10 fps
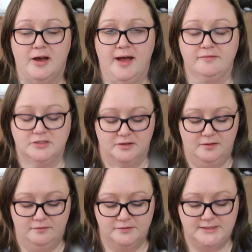I'll have
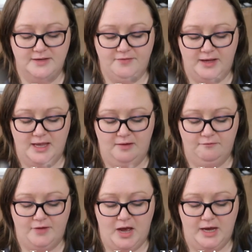to see if I
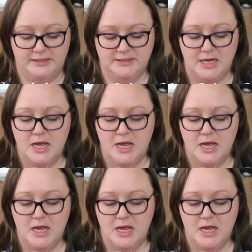can't find